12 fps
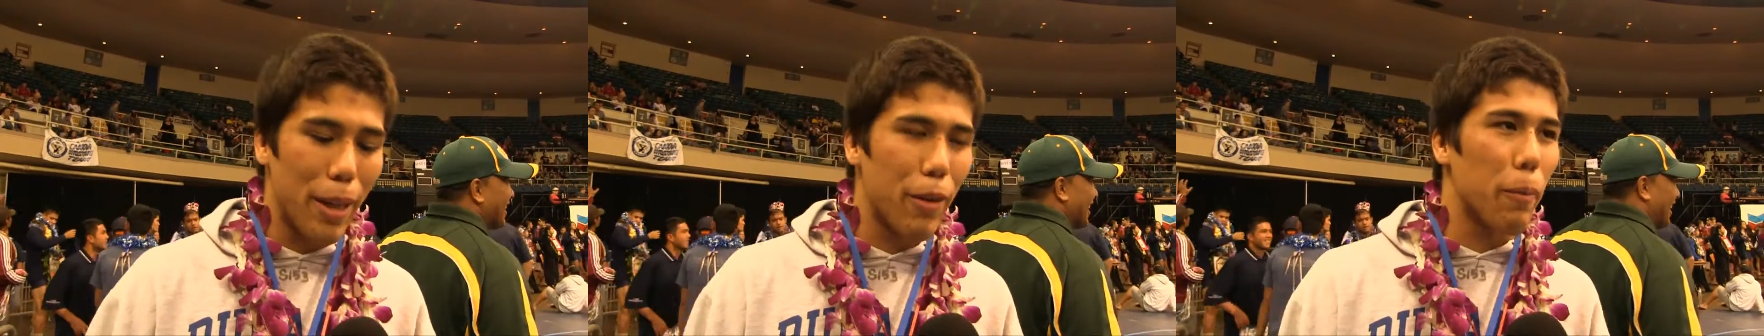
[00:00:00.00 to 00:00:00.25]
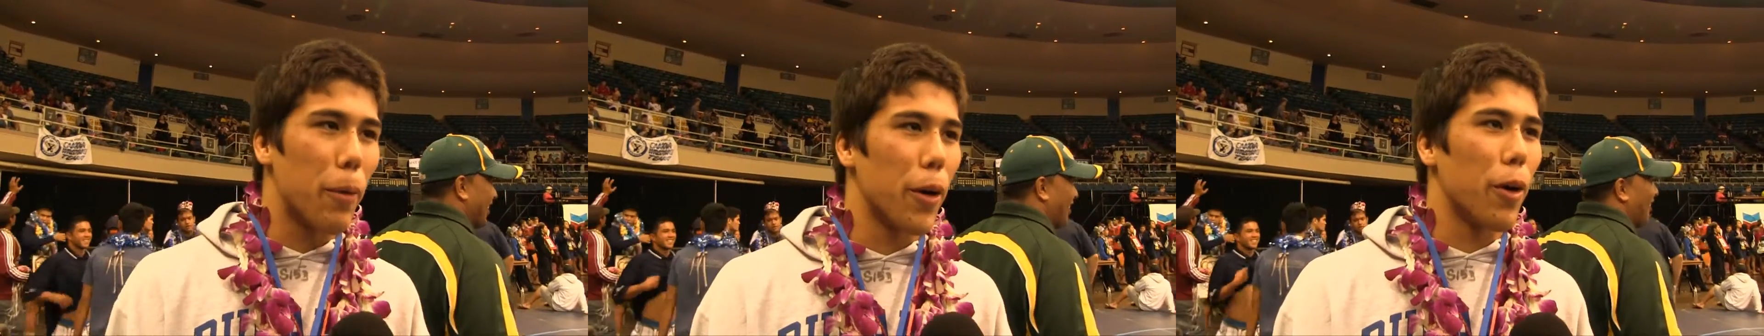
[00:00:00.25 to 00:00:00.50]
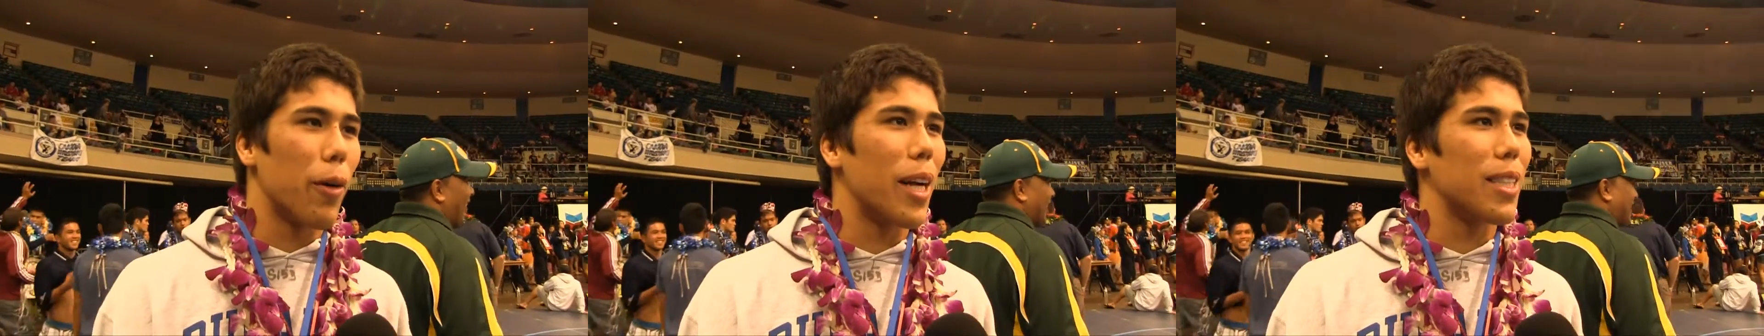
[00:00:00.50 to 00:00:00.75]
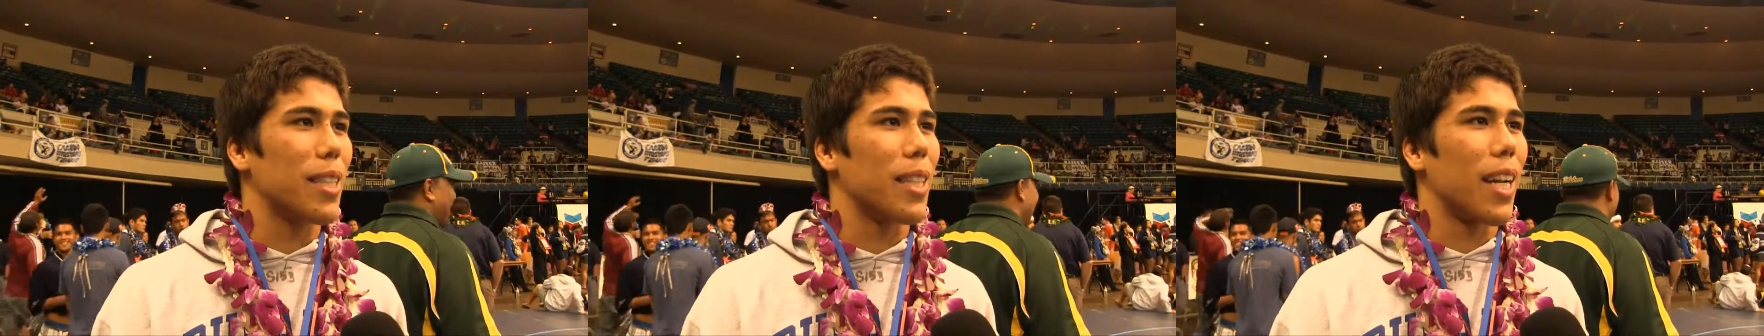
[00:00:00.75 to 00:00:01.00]
leaving Pono
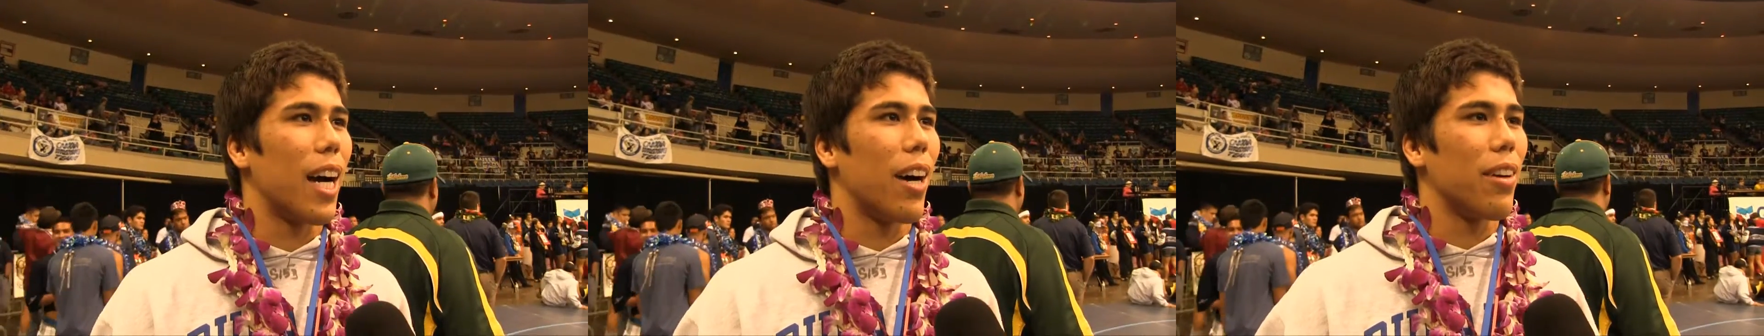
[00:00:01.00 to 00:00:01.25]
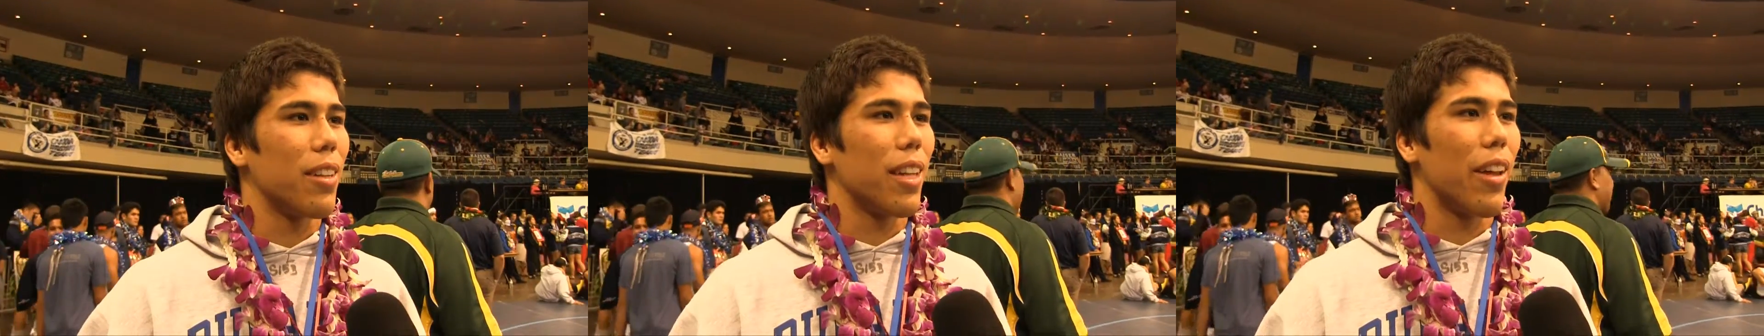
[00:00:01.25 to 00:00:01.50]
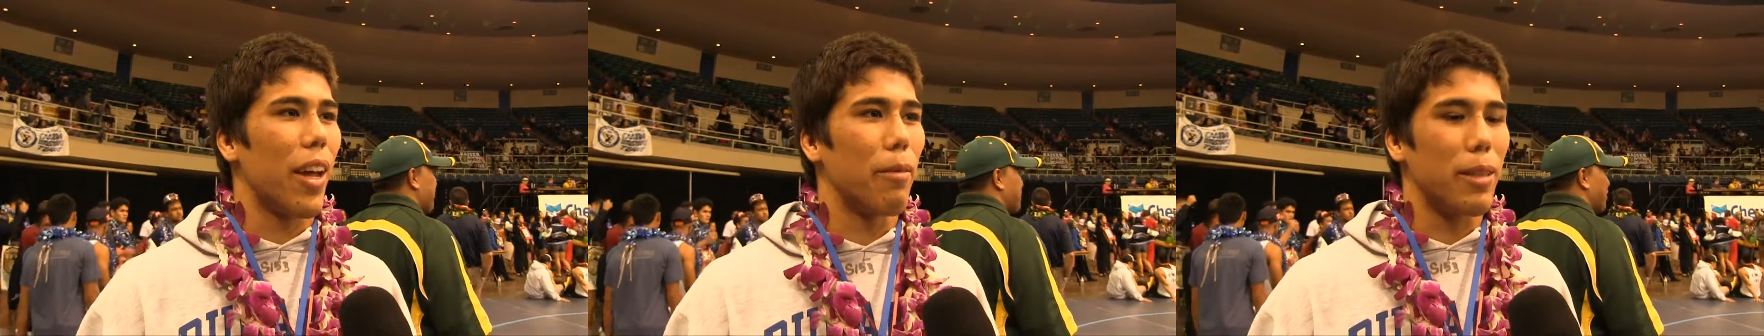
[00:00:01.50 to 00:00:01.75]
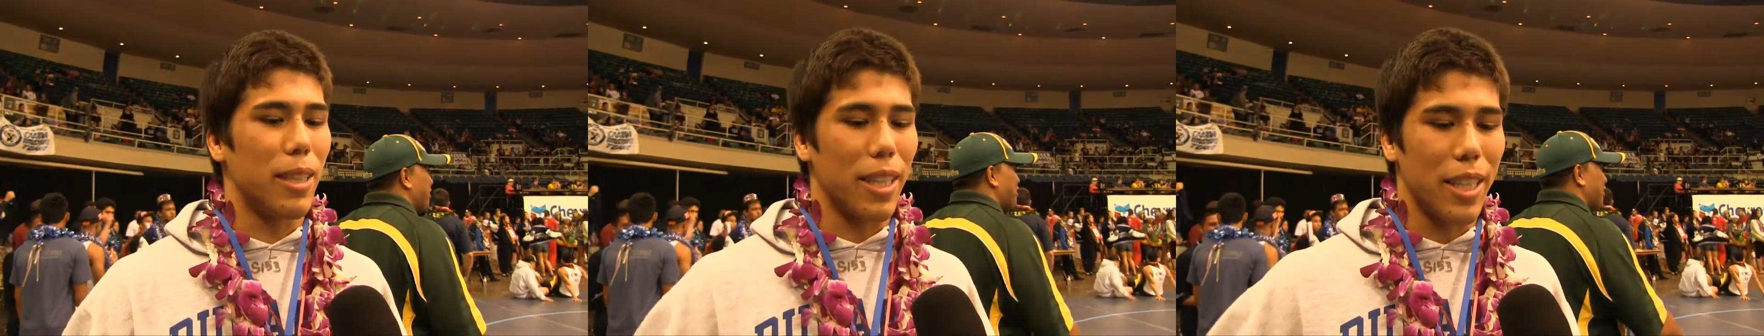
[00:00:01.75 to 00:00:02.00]
Wrestling now, now that
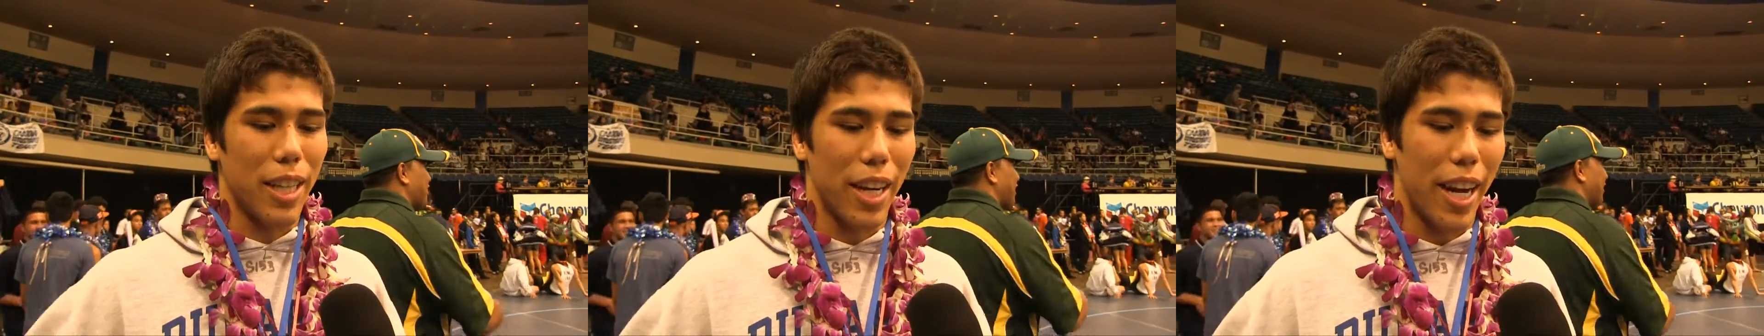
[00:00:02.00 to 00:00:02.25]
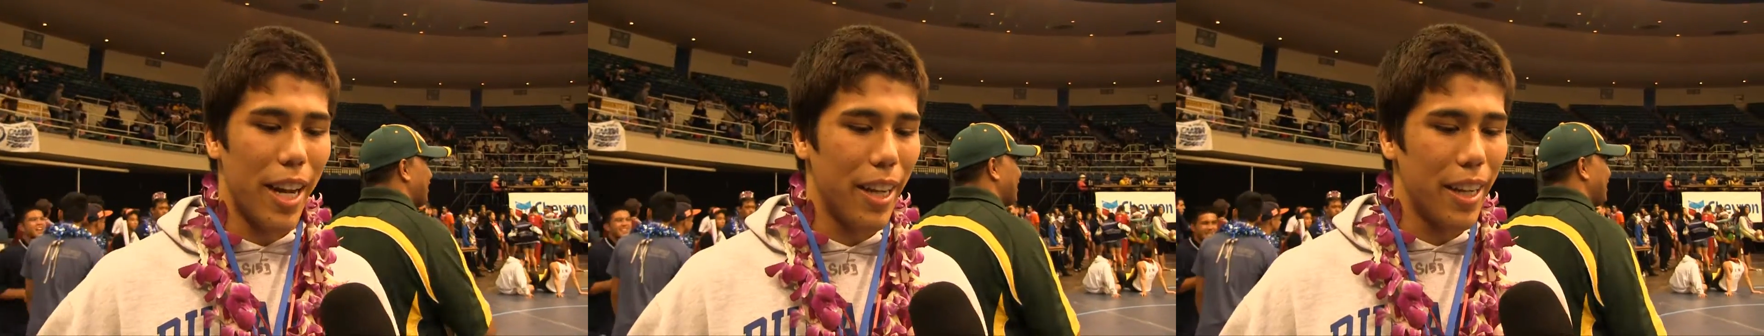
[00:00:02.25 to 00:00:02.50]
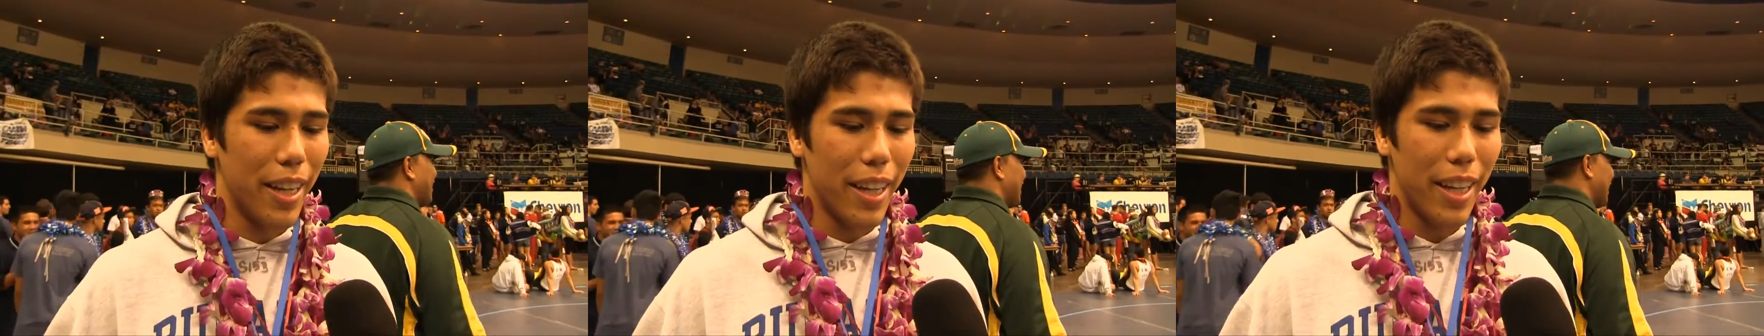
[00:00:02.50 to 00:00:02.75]
I'm a senior. And